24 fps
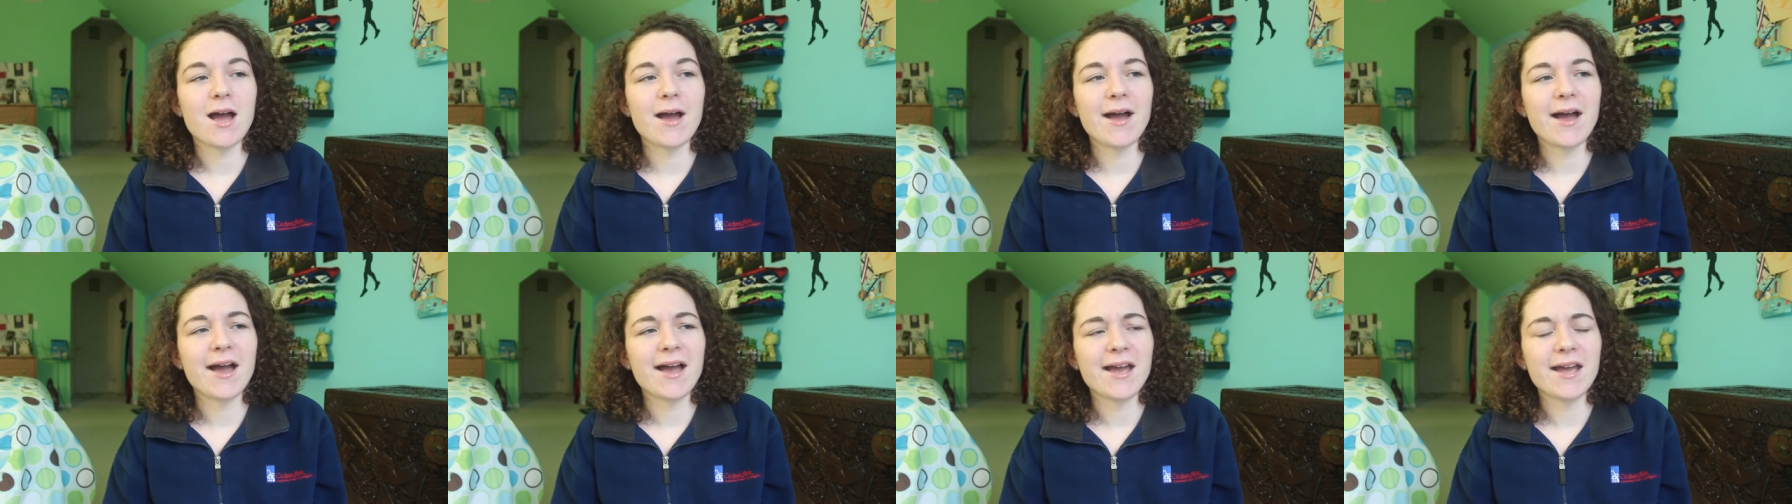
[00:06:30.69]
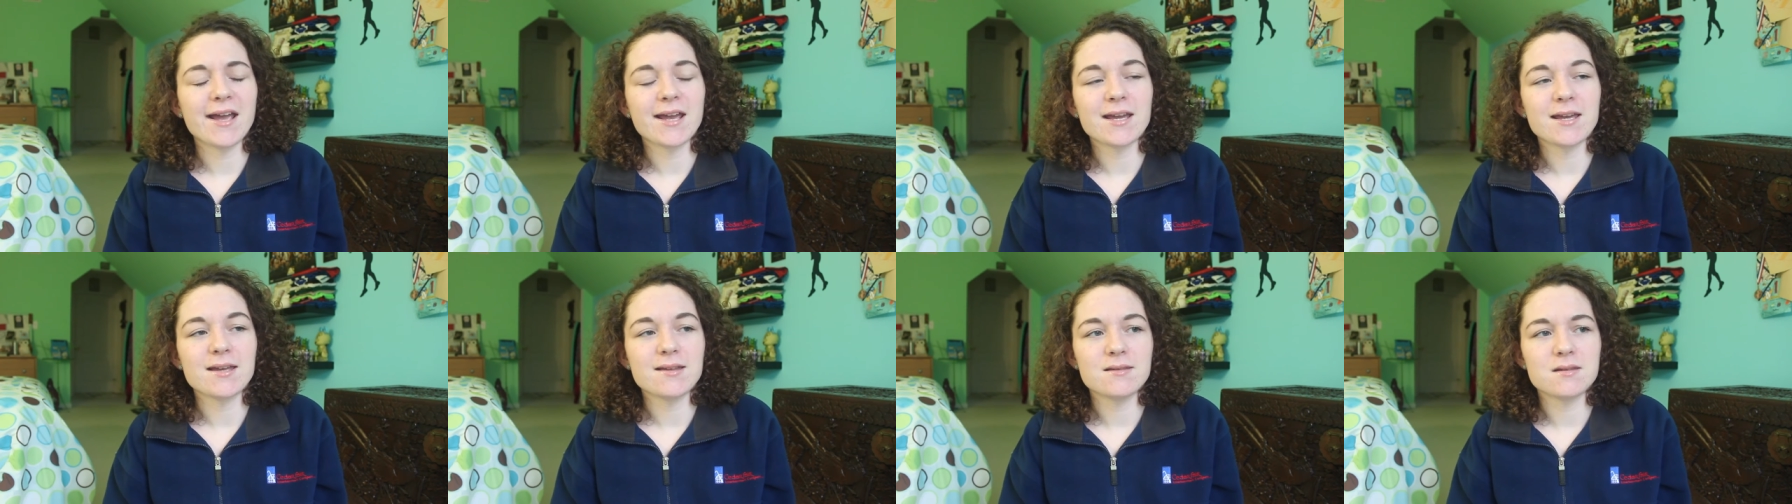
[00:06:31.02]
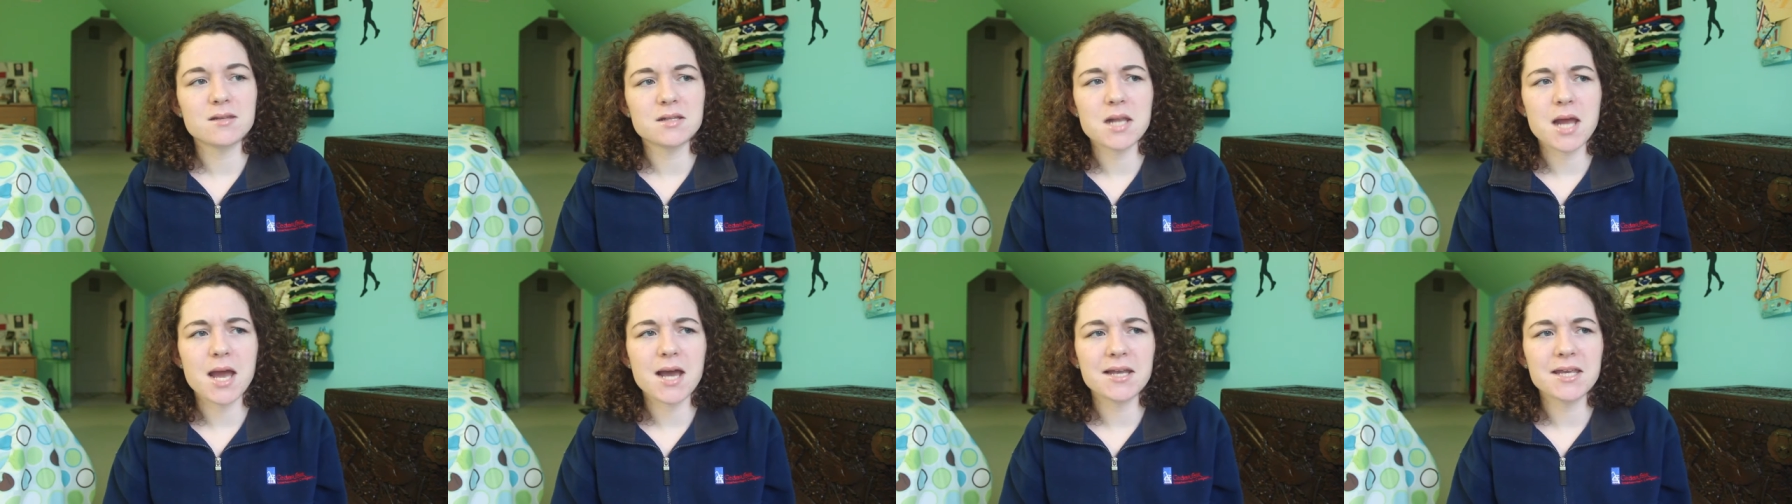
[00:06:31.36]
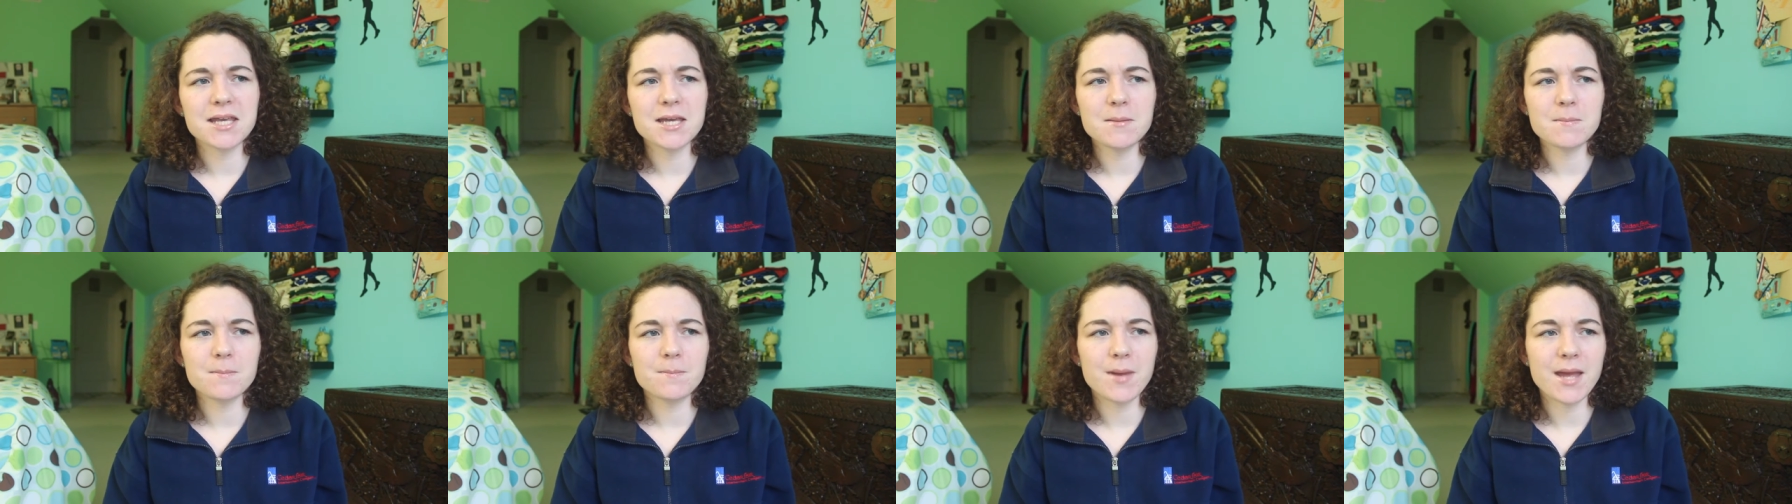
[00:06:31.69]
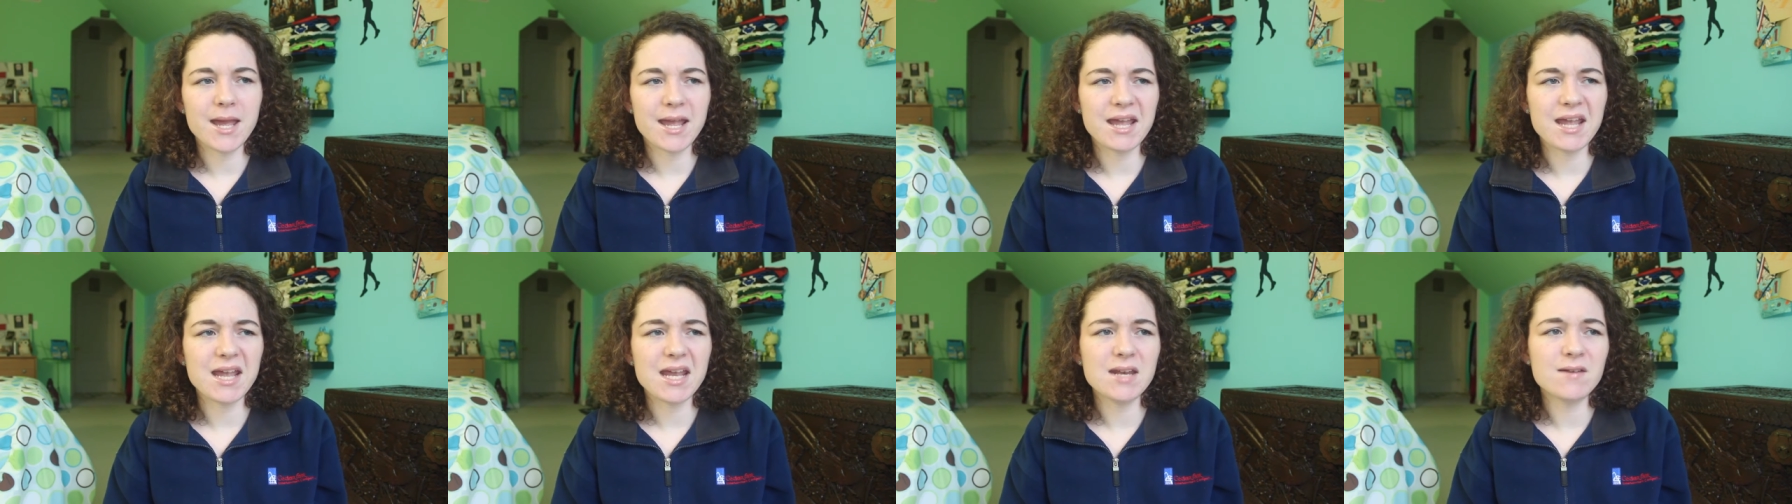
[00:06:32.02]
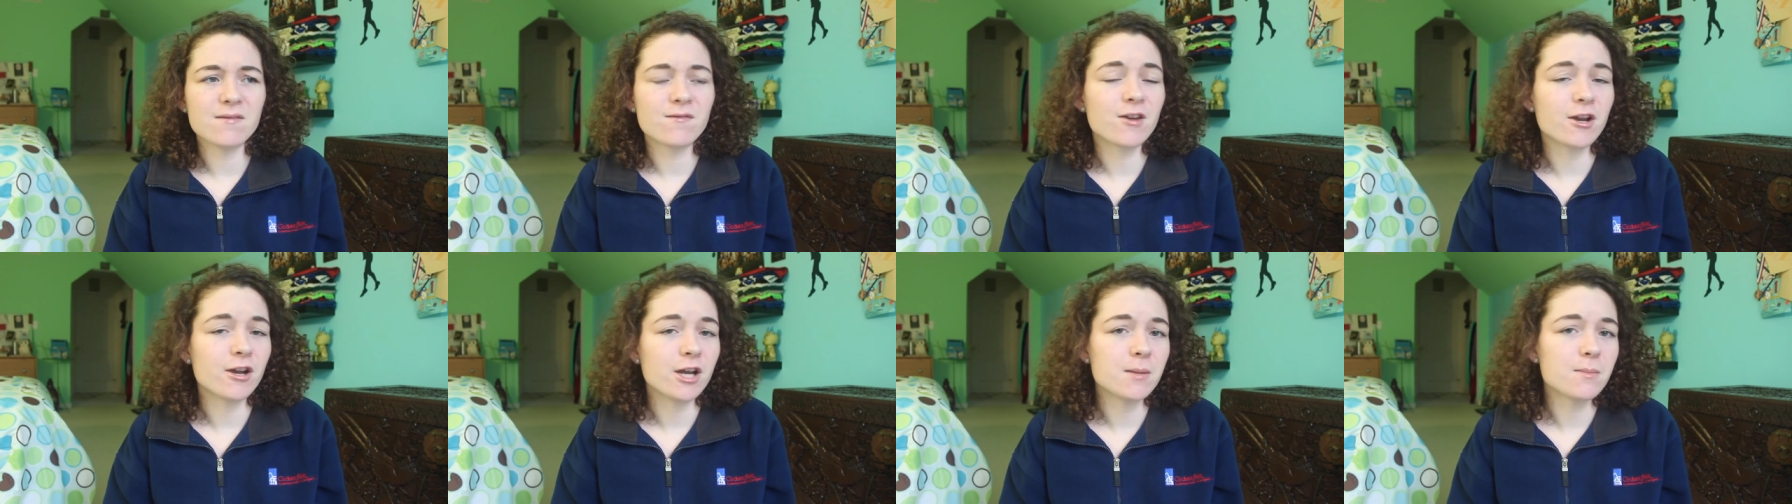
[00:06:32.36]
I did not get paid
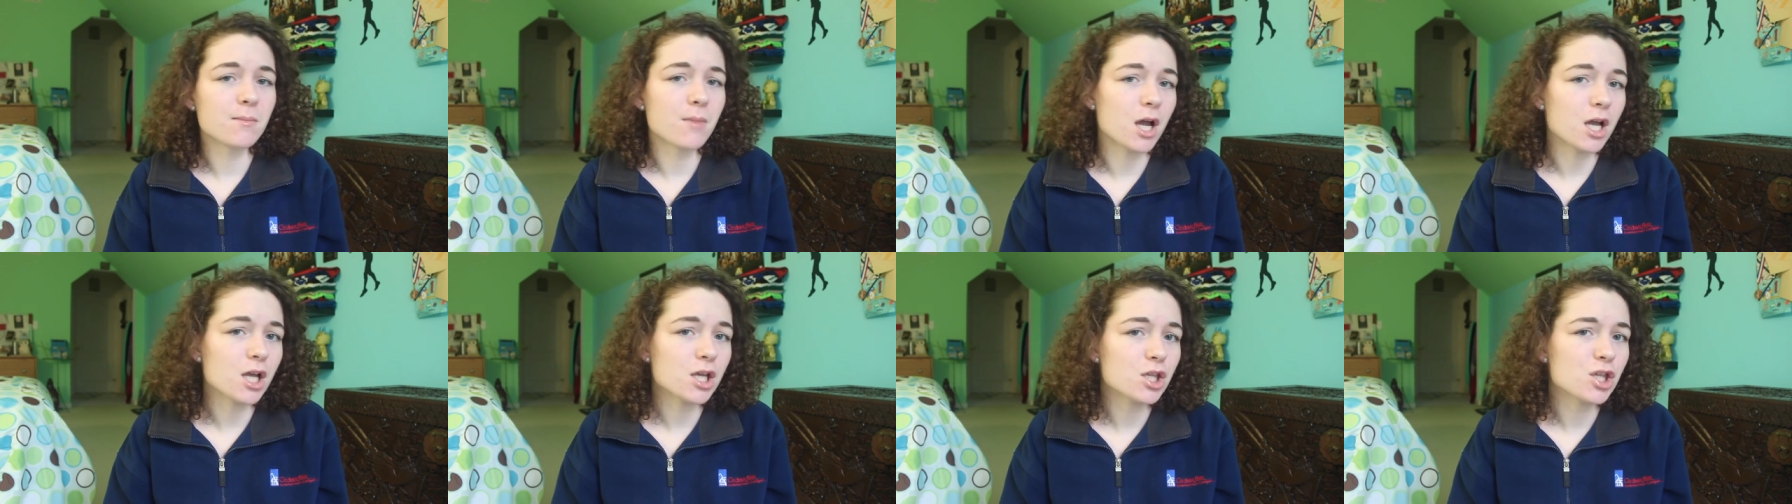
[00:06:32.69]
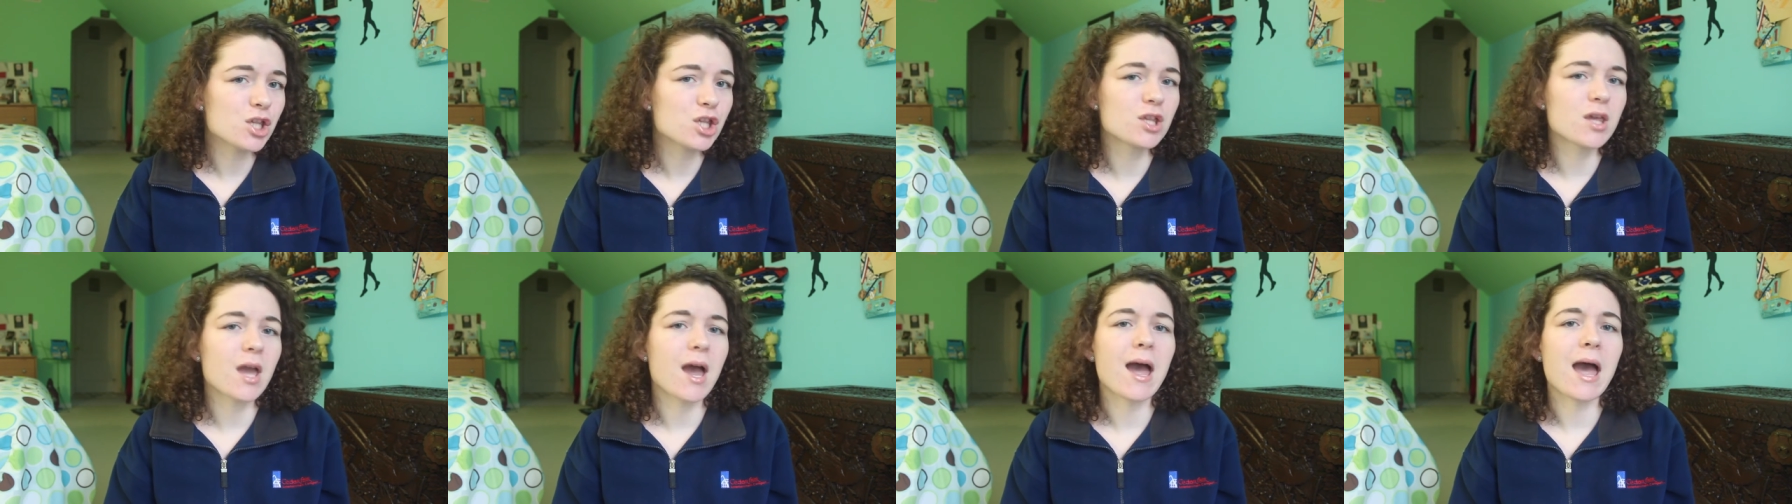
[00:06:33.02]
very much.